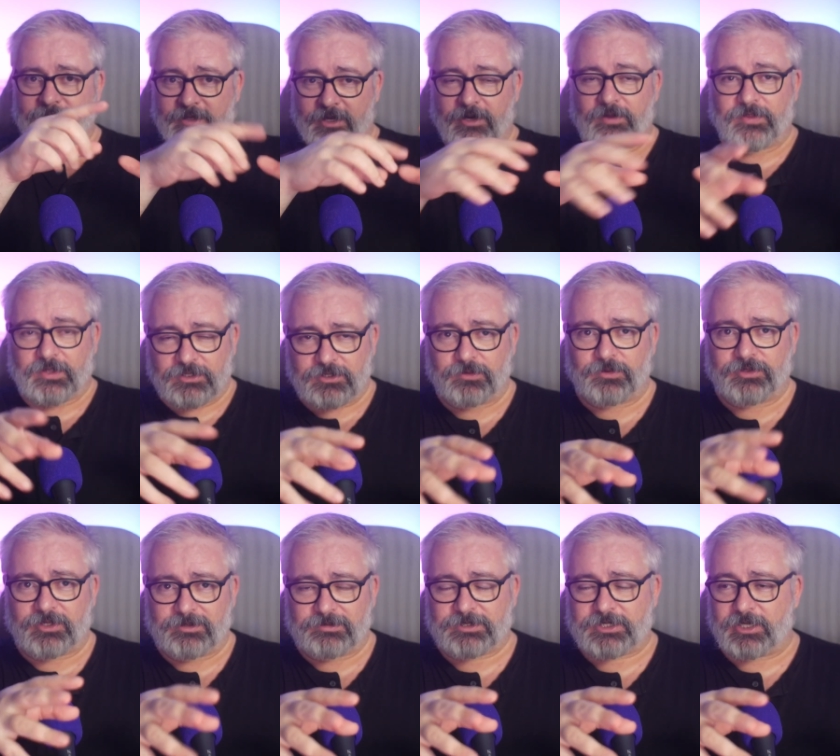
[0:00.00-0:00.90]
And you know, they
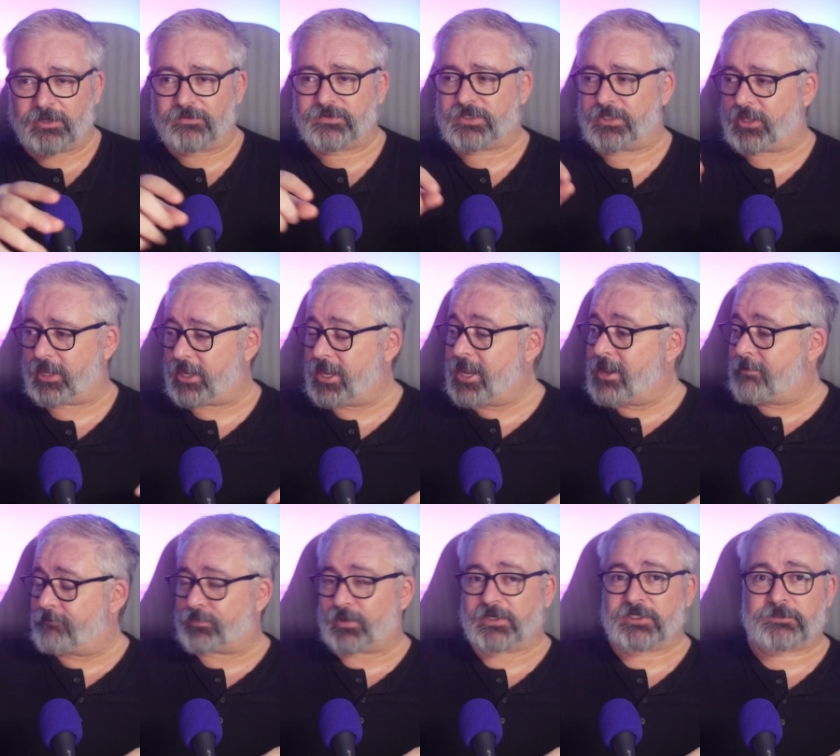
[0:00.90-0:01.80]
do it themselves and they
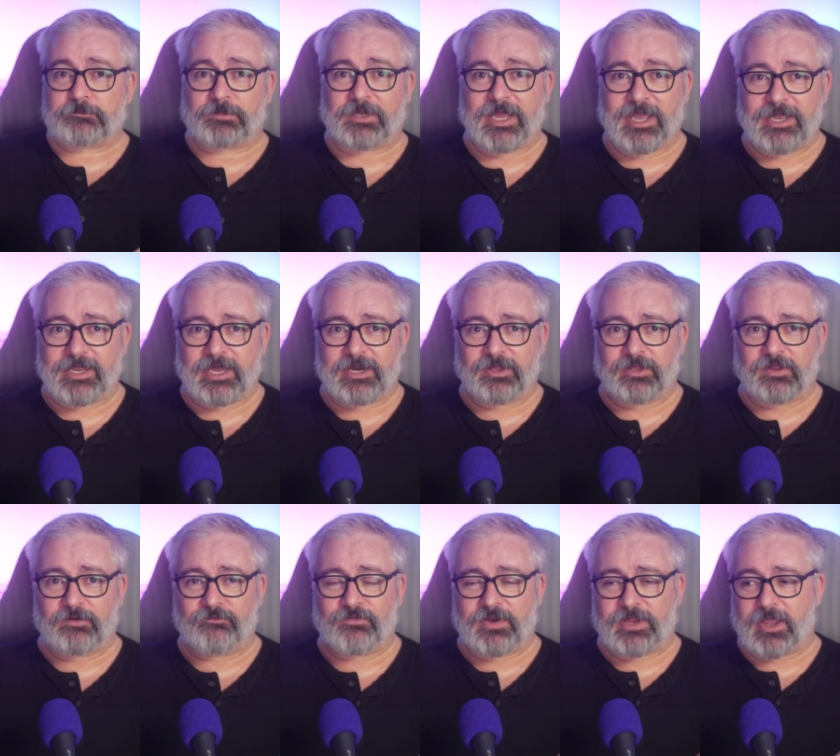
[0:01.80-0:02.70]
press play again
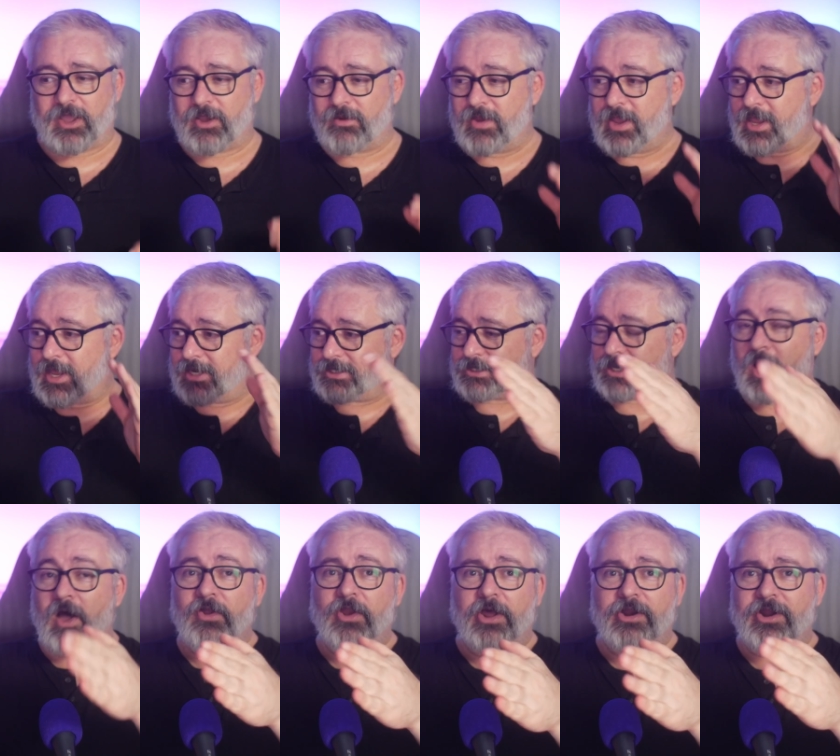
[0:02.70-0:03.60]
on the video. And I
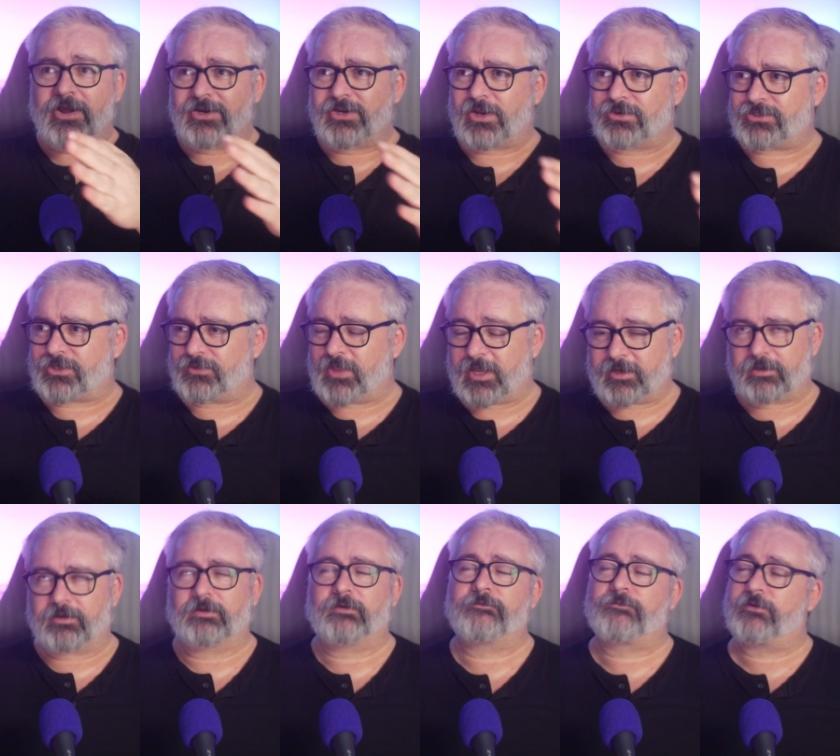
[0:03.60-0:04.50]
say, oh no, don't do
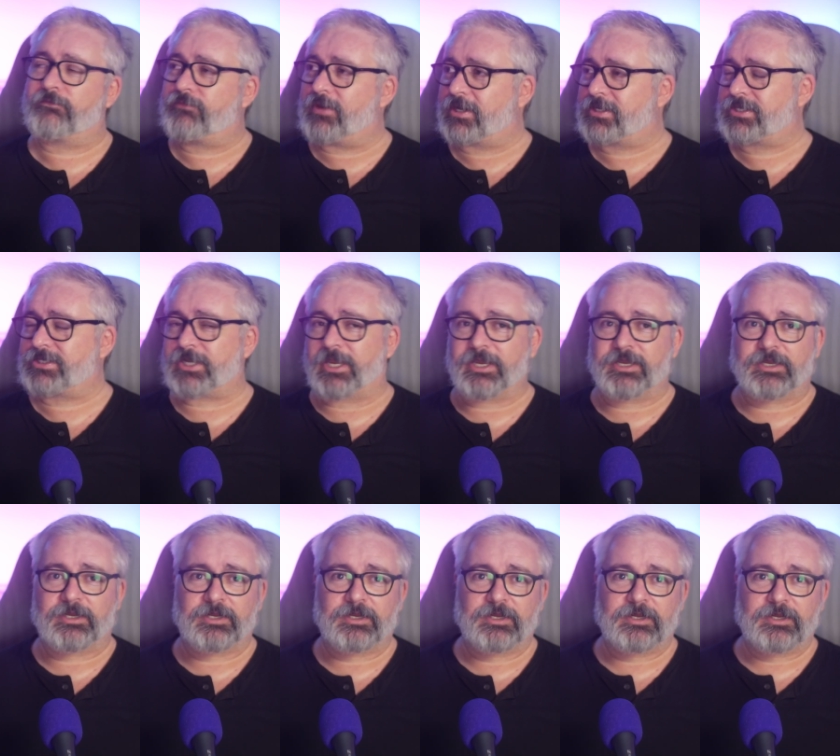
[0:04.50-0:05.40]
that. And, oh, for fuck's
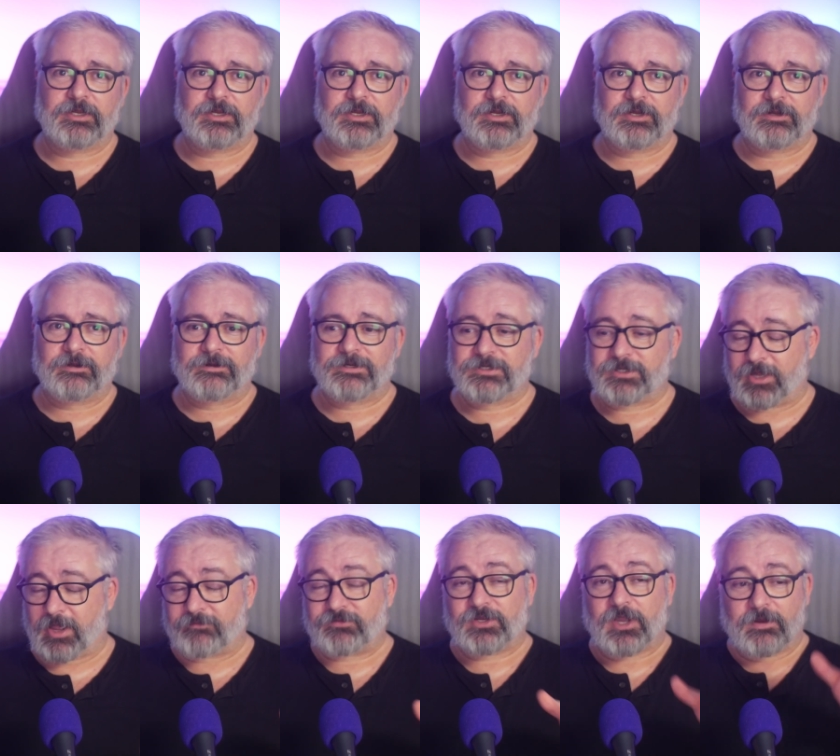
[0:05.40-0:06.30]
sake.
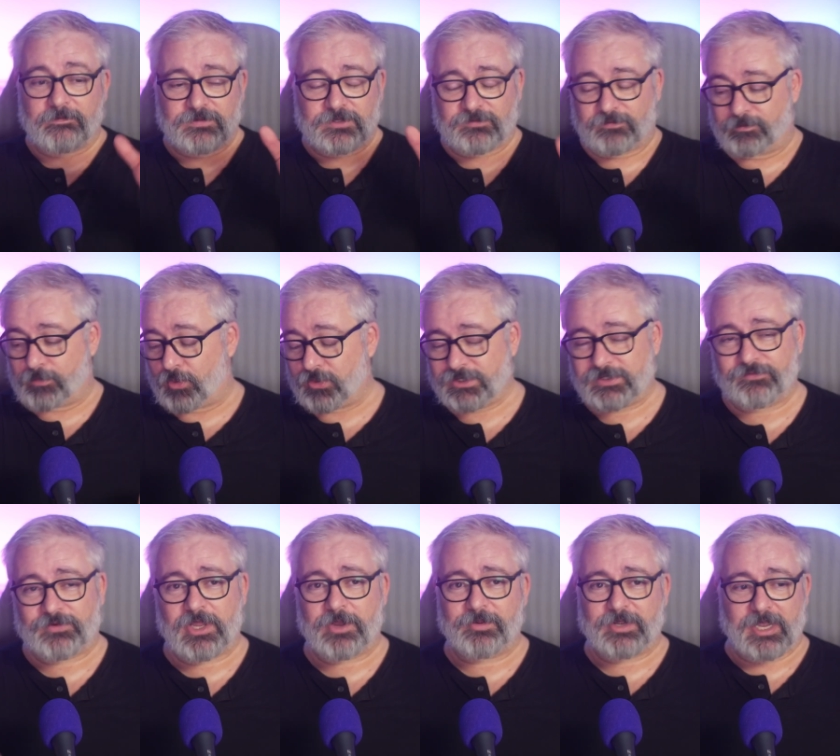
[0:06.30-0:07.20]
So you have to go
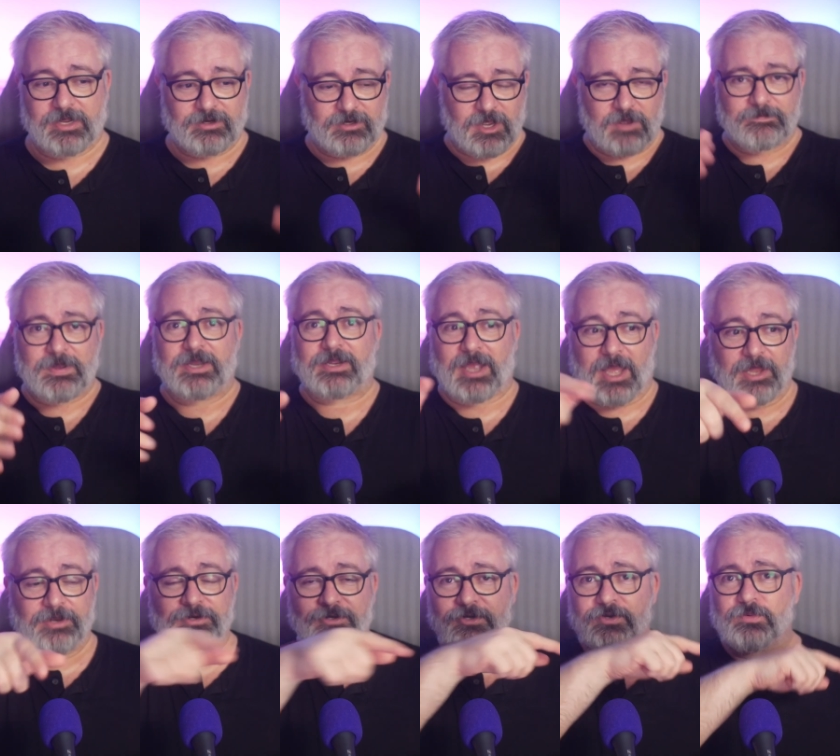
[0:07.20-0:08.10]
pause the video again, go back,
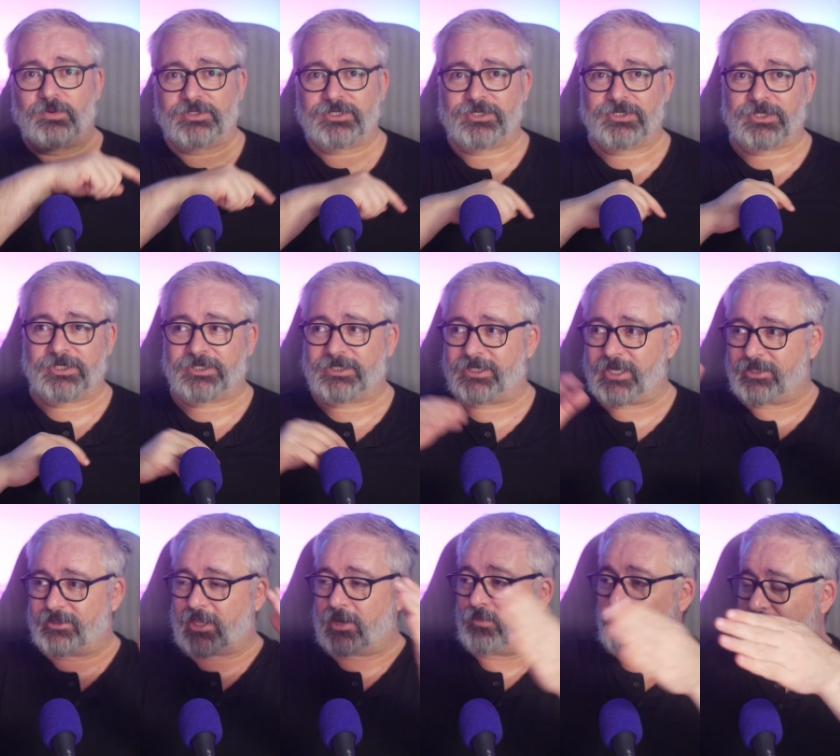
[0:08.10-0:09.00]
undo what you just
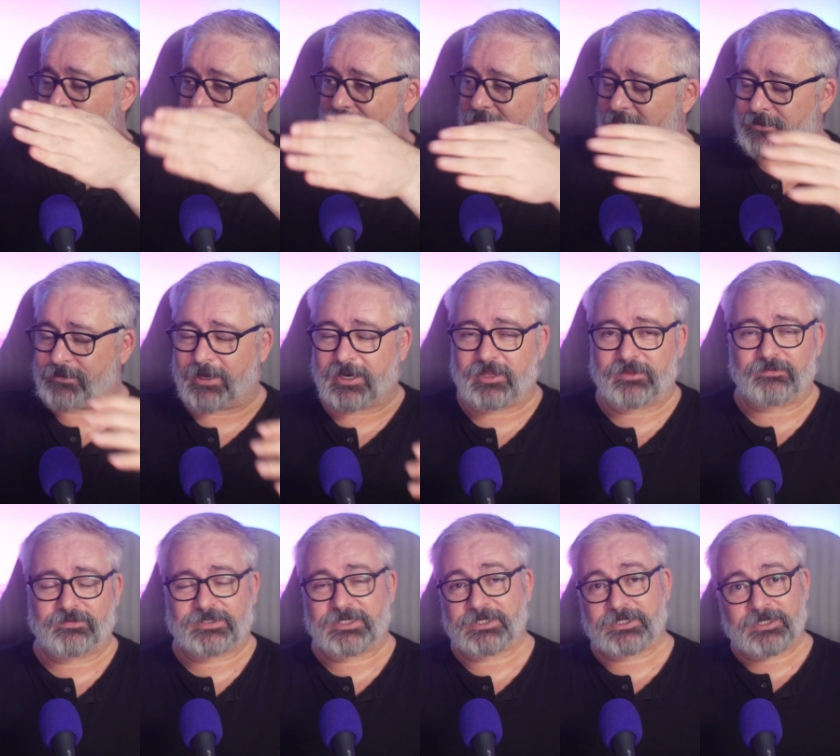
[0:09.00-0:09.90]
did, then watch the next part
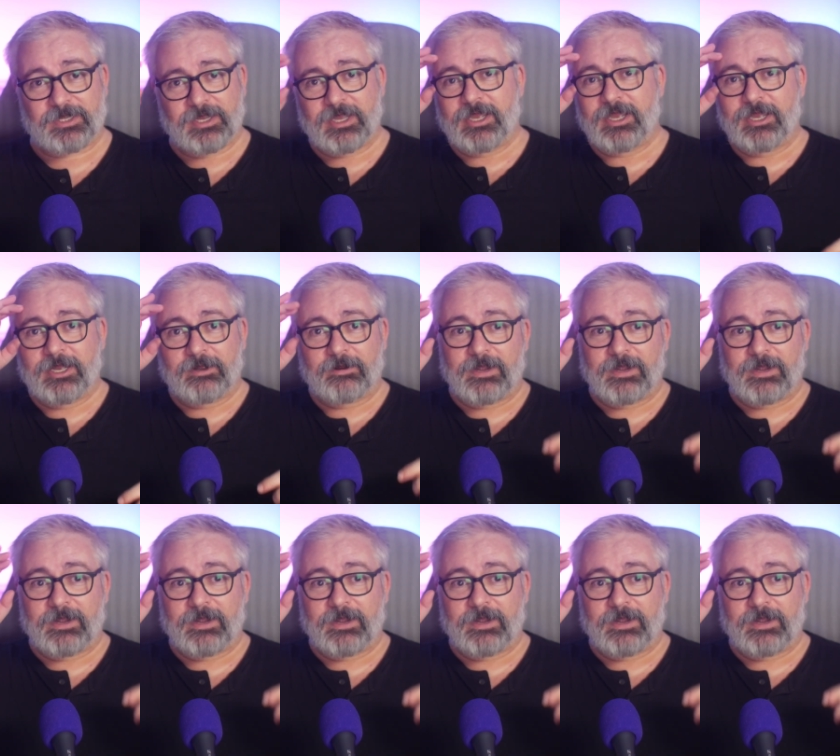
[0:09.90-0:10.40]
of it.